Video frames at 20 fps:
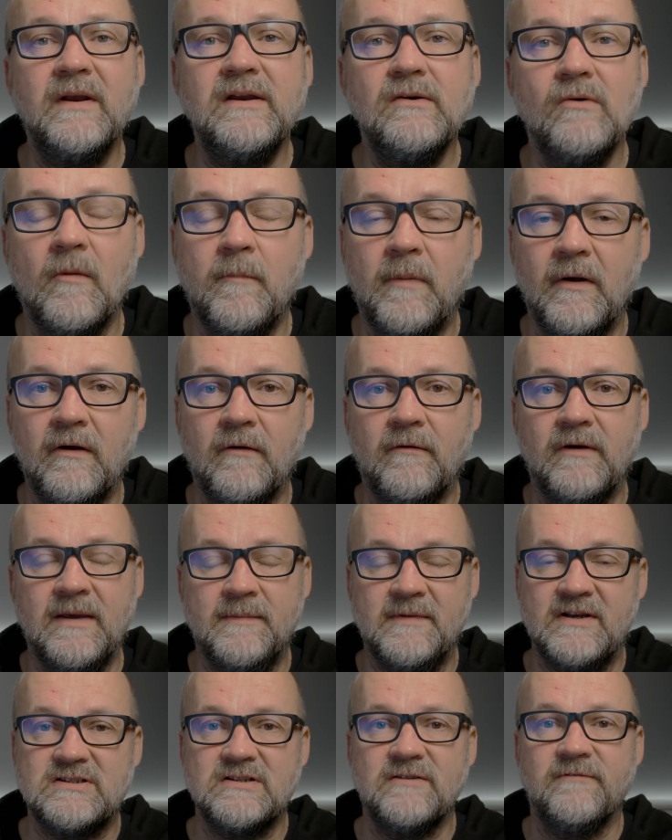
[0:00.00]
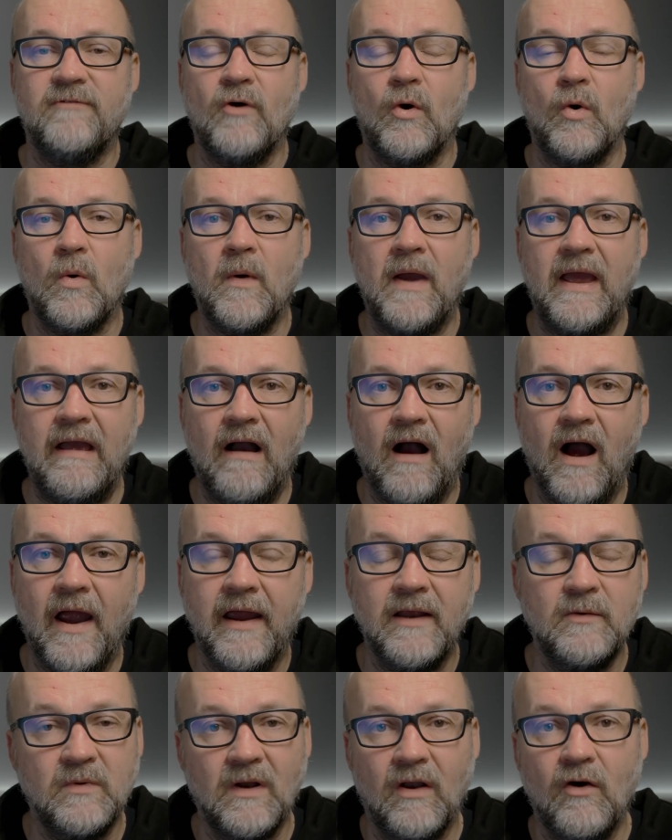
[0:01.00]
you open an image in Photo AI,
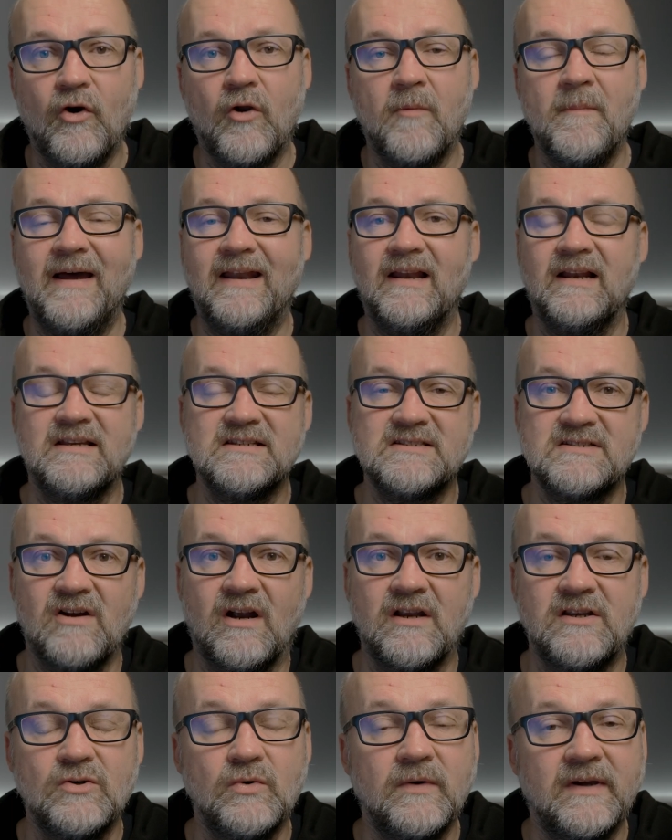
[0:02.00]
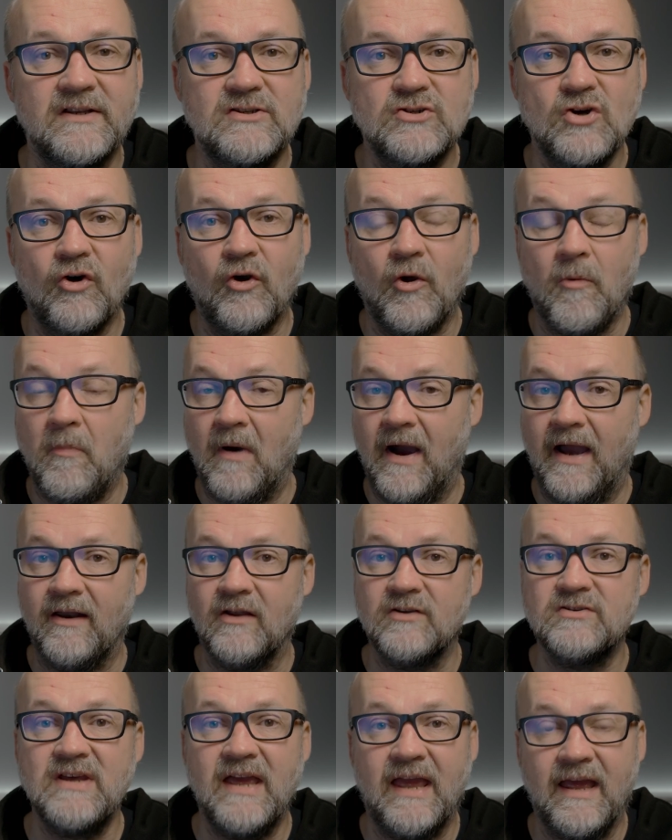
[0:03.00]
it will automatically start doing its
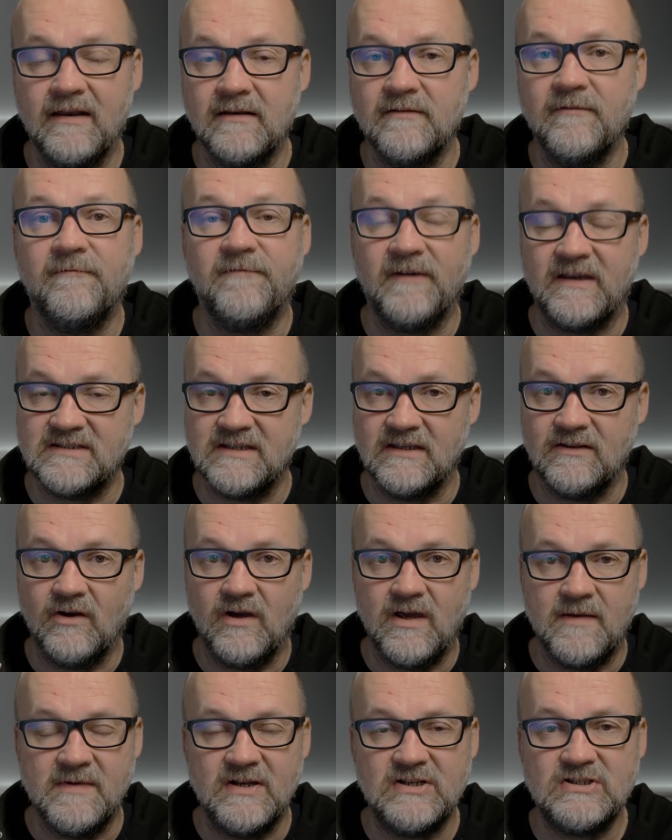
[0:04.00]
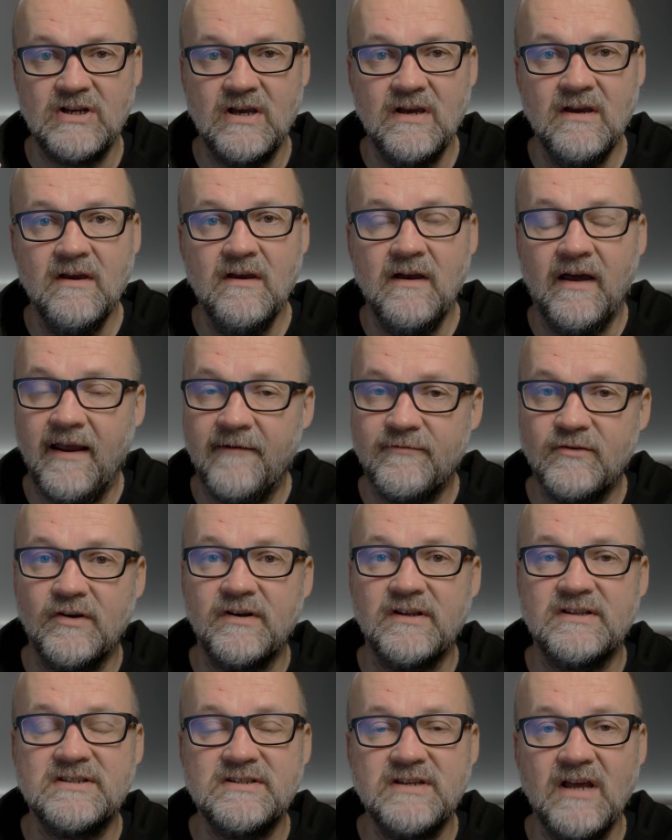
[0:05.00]
autopilot and fixing the image. And after
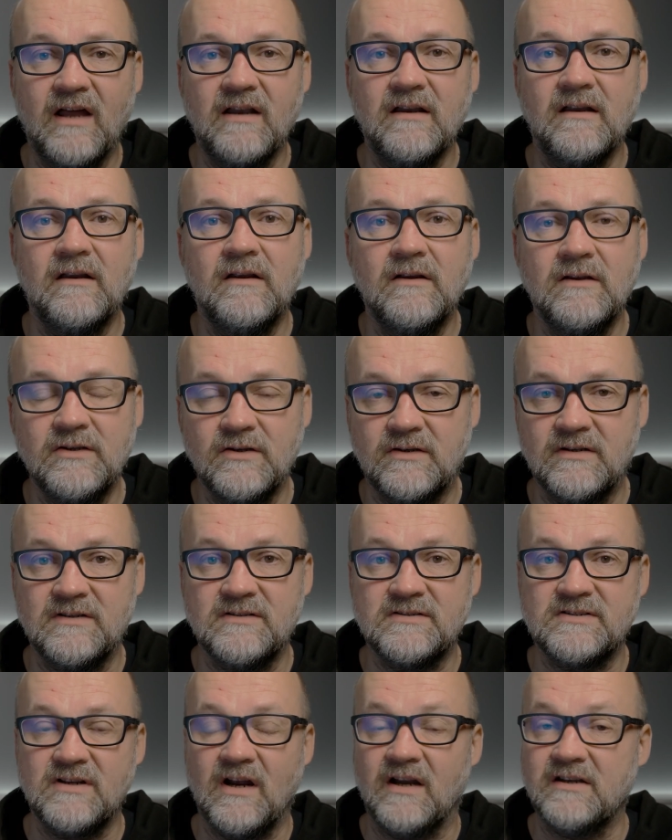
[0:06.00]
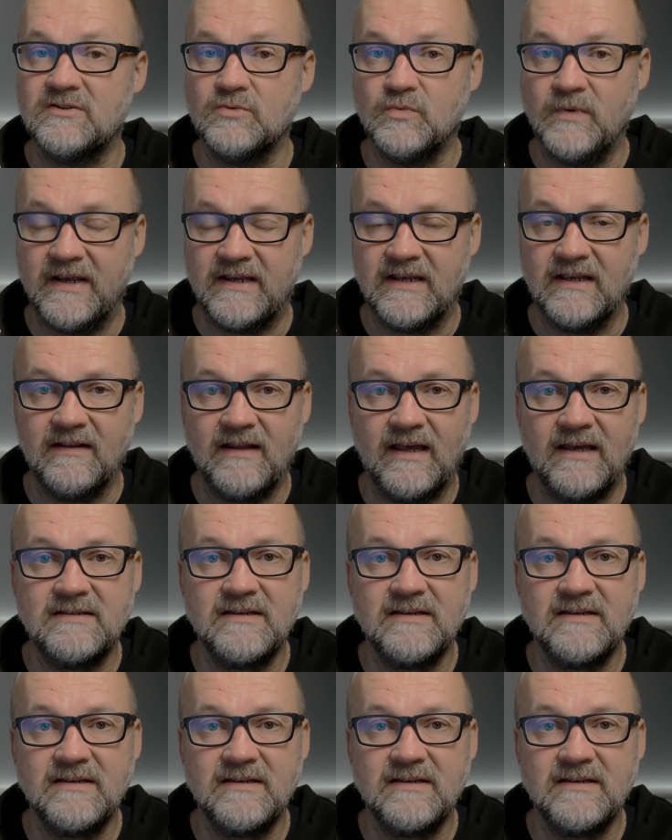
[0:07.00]
it's done, you can start tweaking that.